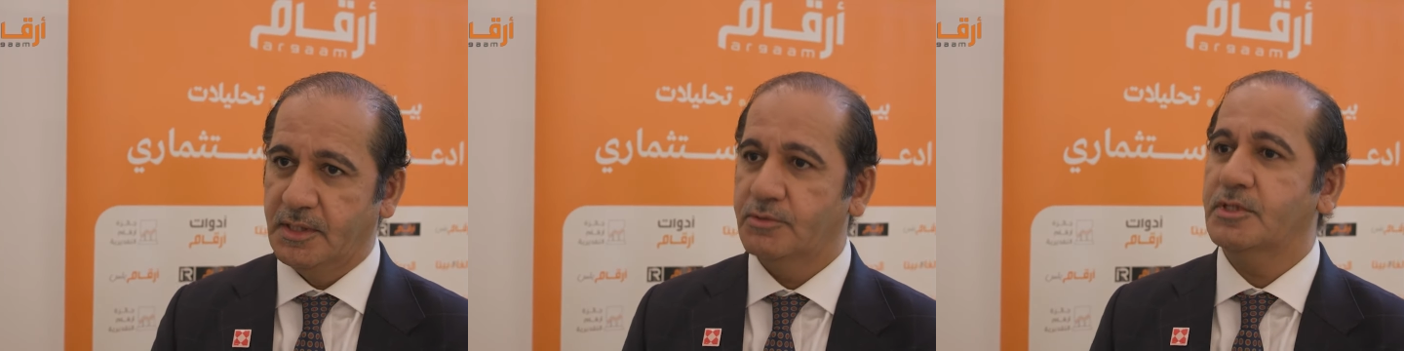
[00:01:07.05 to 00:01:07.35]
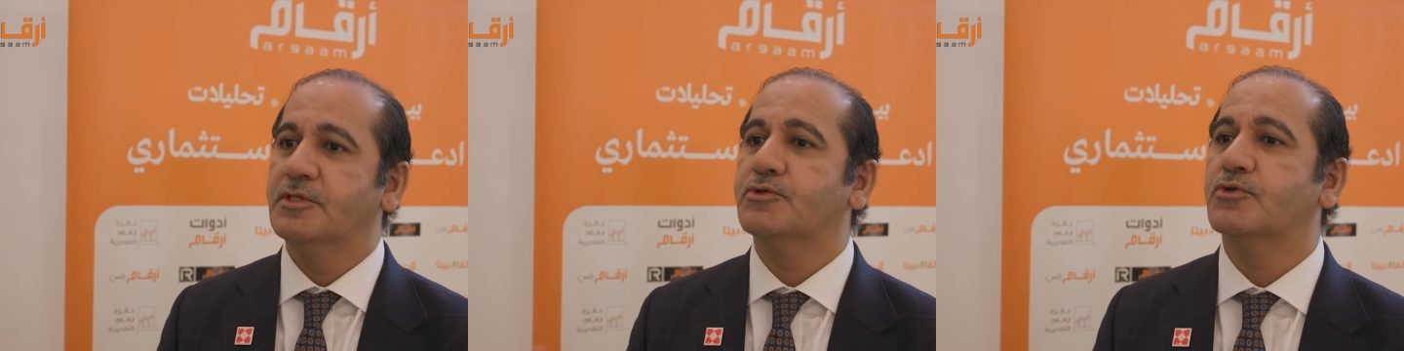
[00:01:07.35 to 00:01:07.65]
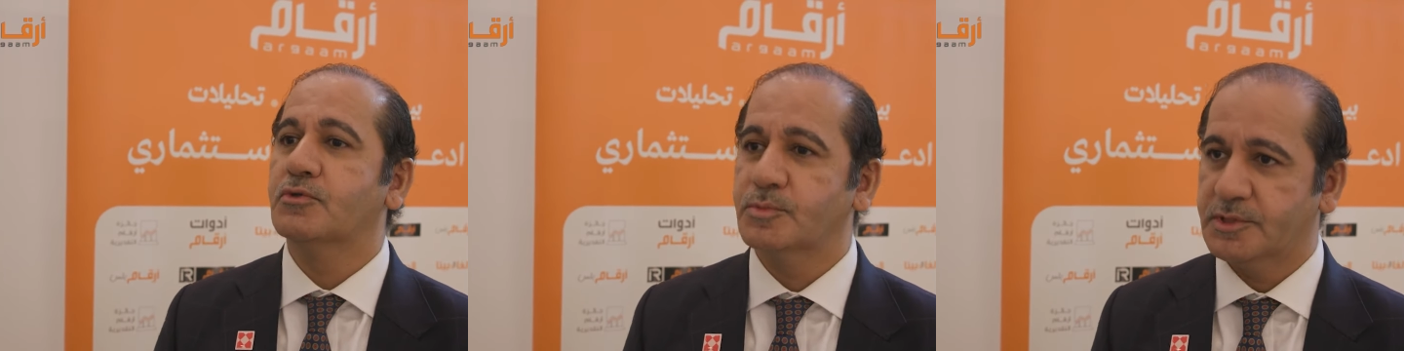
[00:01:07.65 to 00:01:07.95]
You need
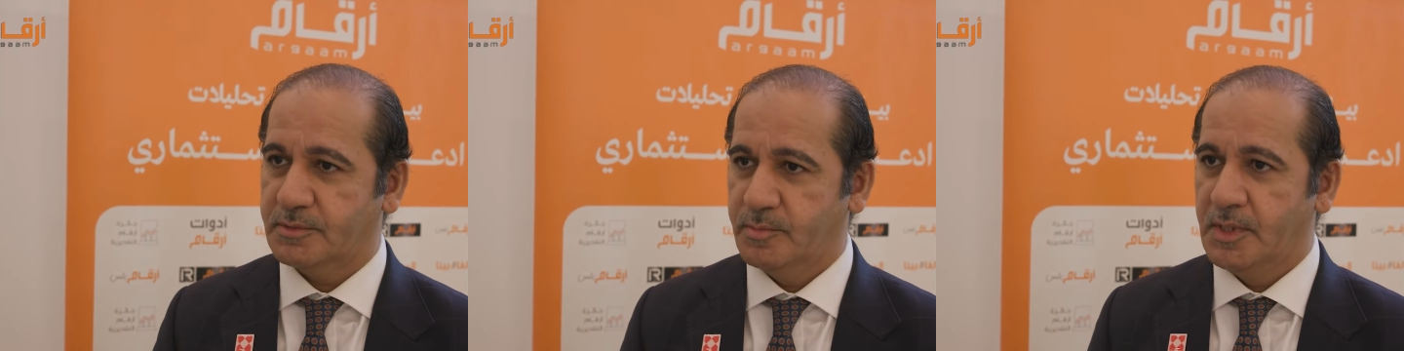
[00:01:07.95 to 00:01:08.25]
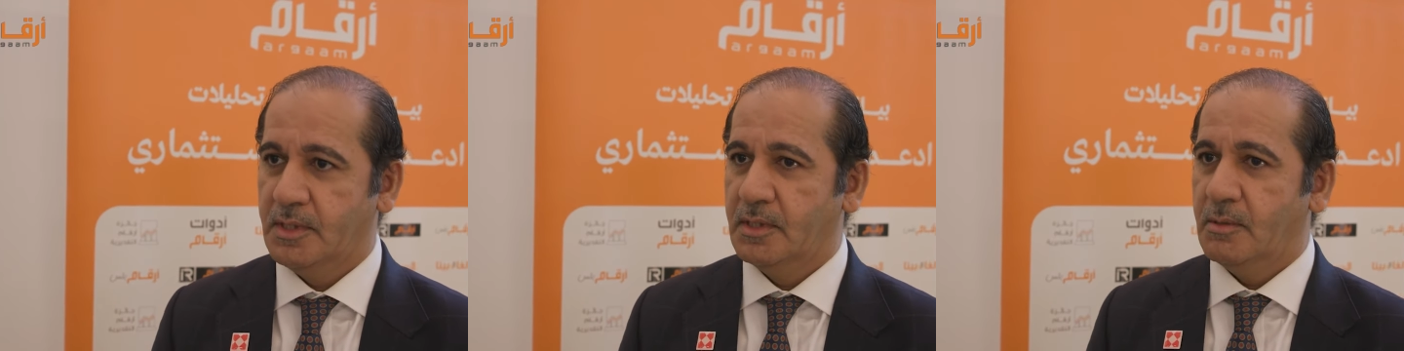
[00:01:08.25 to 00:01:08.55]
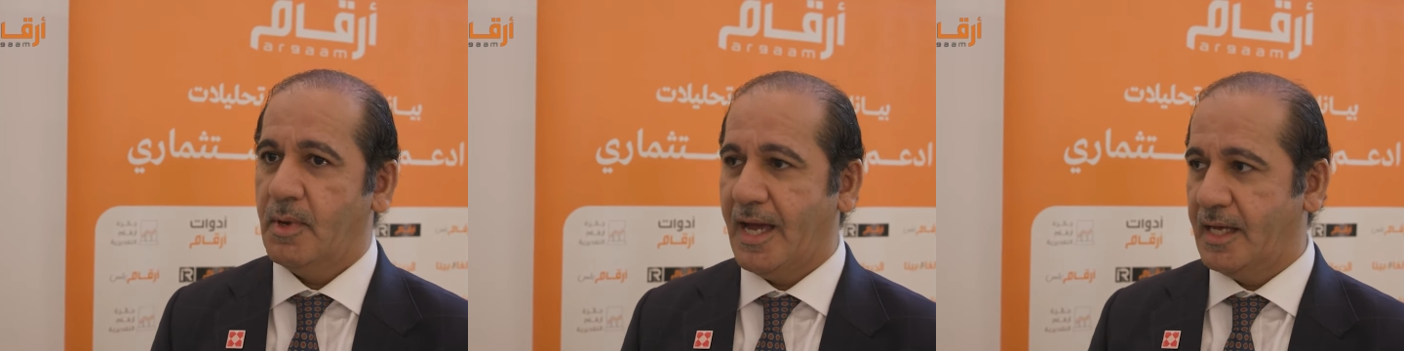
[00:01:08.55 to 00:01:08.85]
rooms
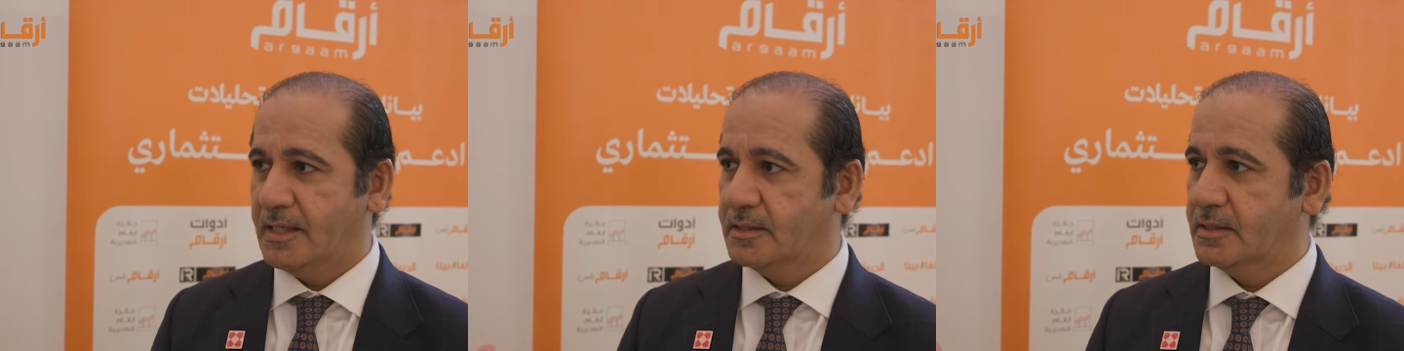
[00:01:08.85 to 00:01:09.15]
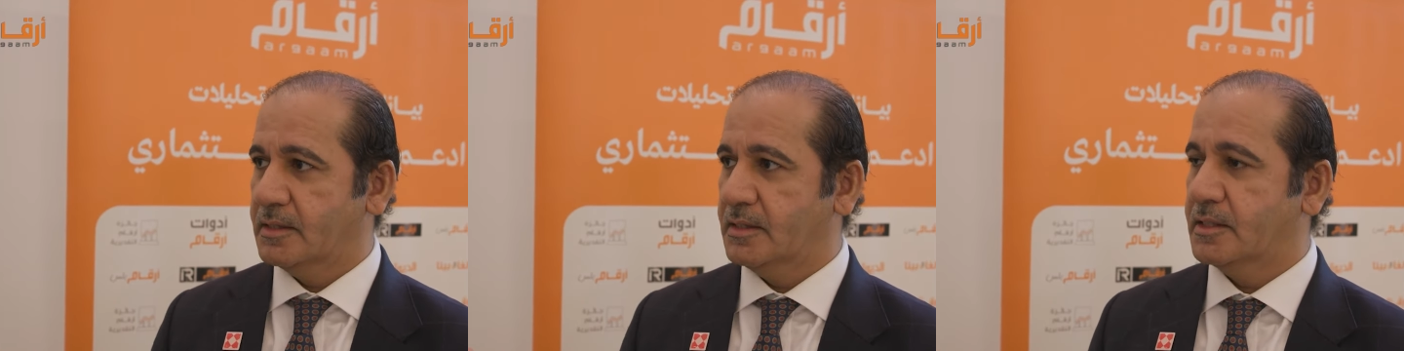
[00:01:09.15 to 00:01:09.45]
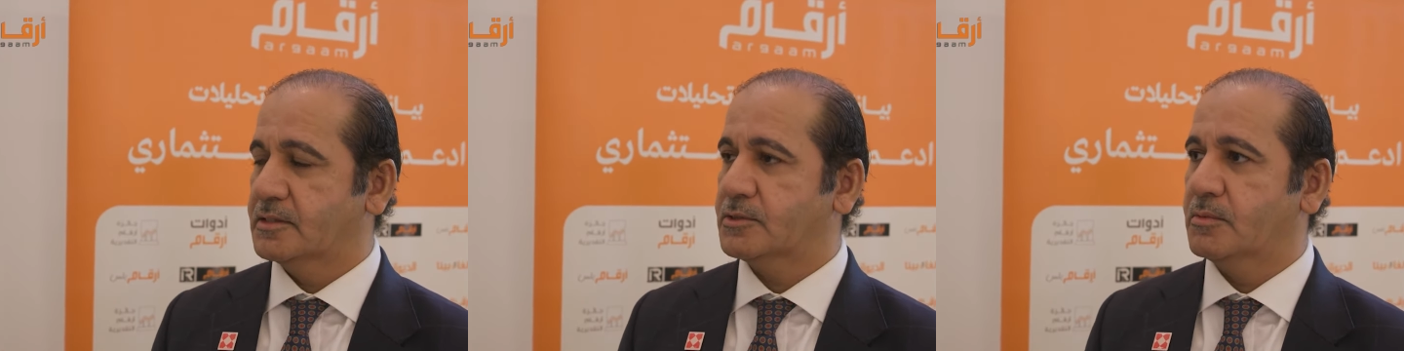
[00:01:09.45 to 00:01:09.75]
and
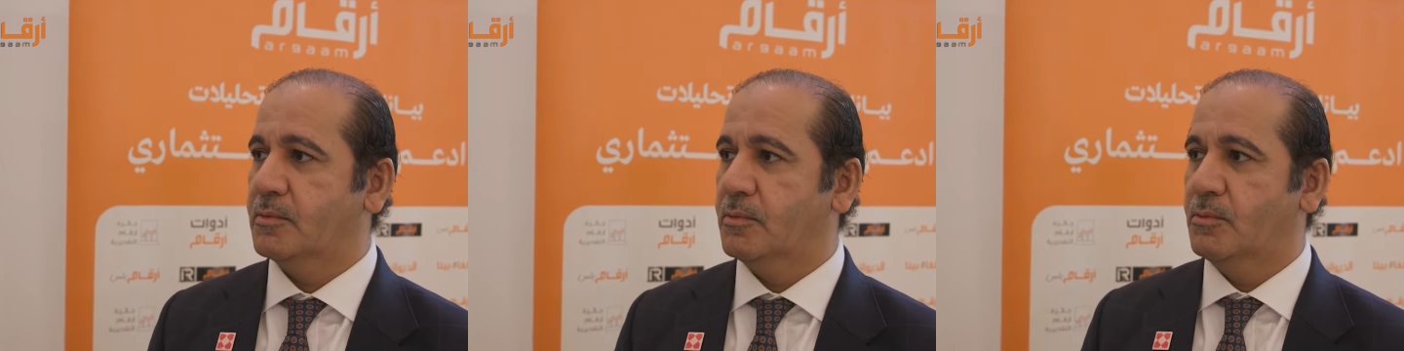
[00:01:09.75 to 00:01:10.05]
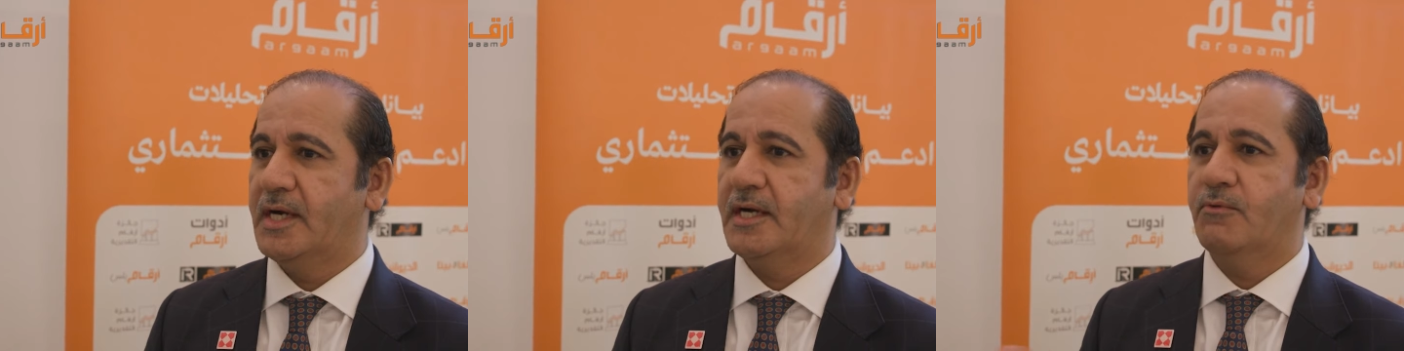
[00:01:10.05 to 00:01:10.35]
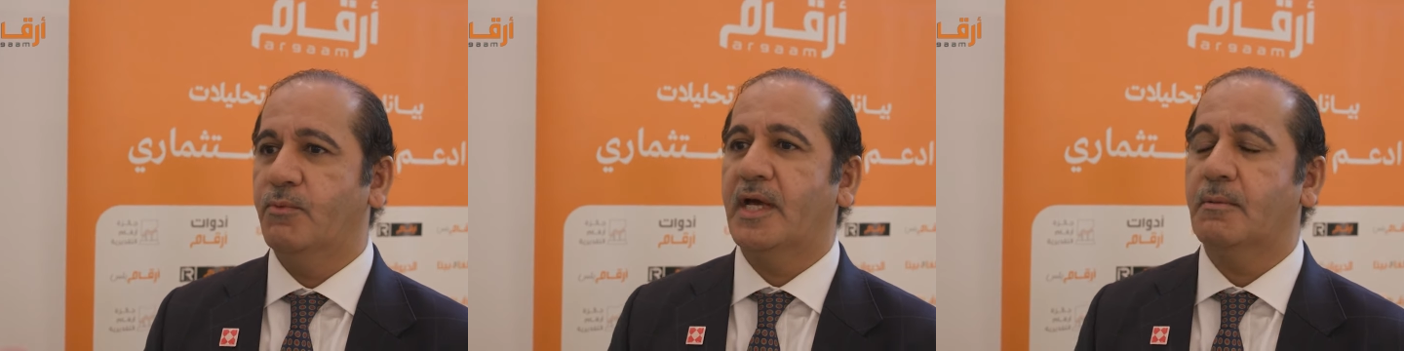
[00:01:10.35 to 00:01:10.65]
there's a very
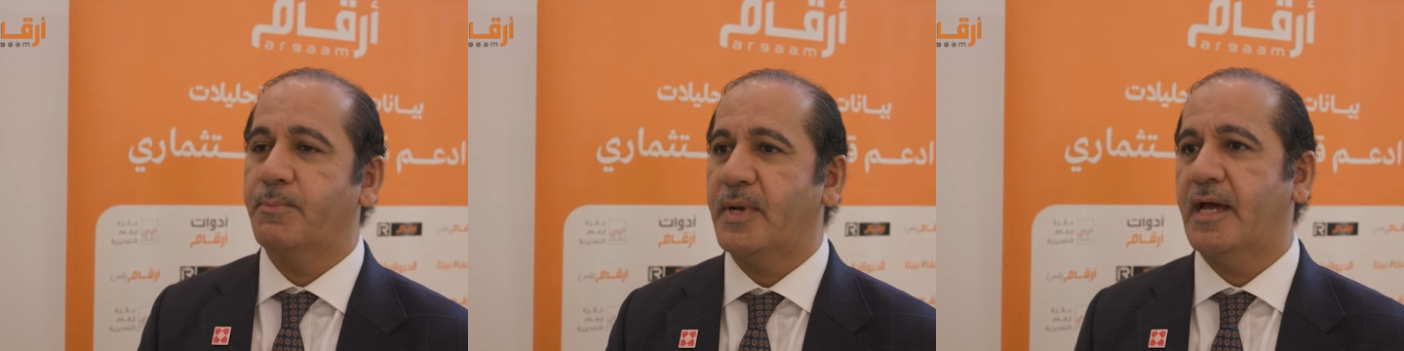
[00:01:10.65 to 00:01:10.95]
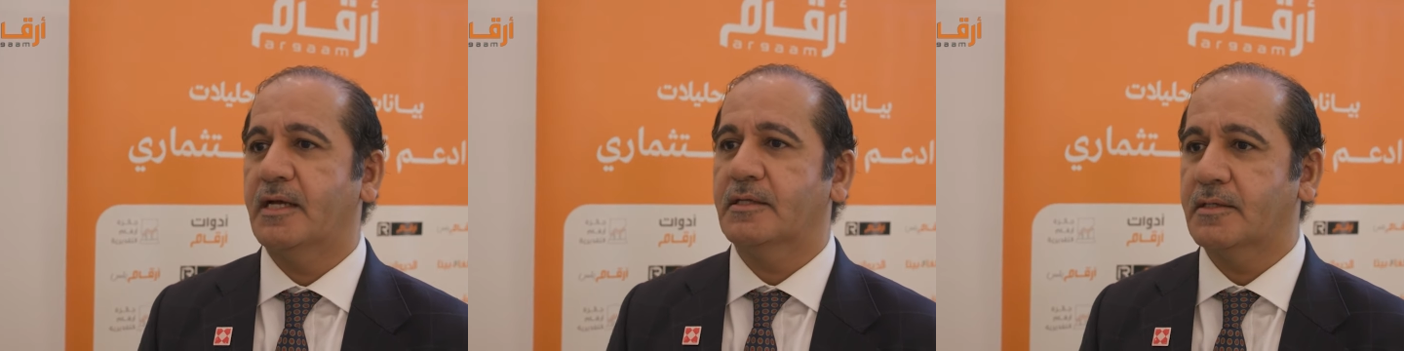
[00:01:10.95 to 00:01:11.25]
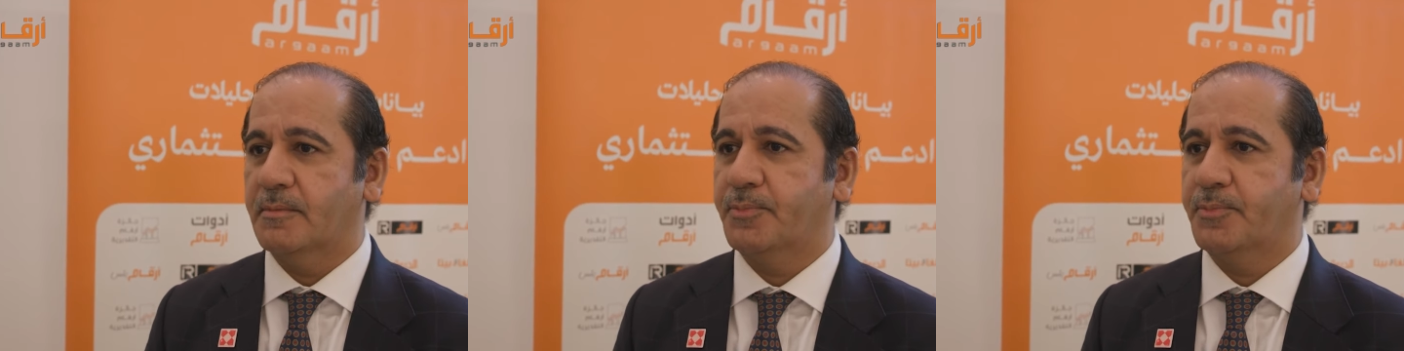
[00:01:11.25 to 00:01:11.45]
well planned uh,